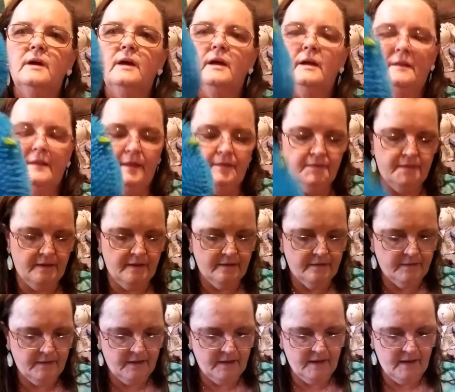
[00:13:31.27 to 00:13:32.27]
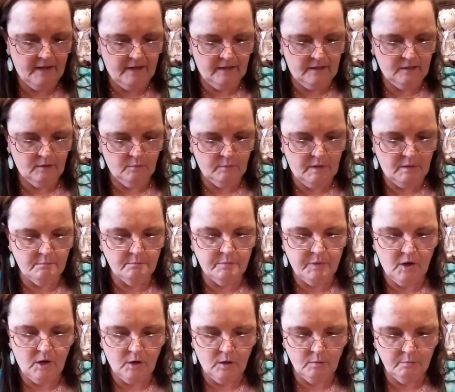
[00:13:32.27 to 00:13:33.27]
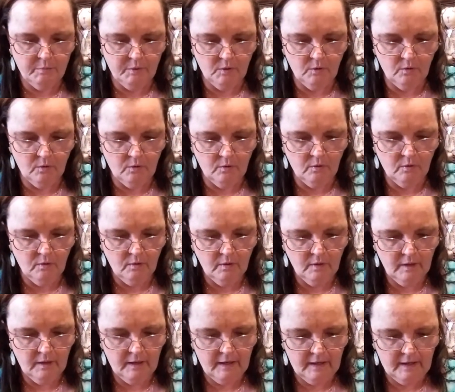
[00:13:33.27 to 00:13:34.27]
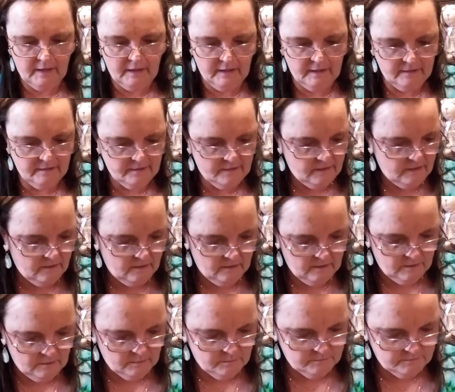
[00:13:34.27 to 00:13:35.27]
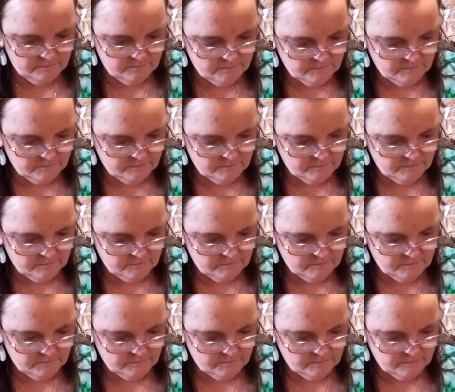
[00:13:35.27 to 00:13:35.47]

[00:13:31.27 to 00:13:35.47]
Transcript: And I think they had them in purple and um,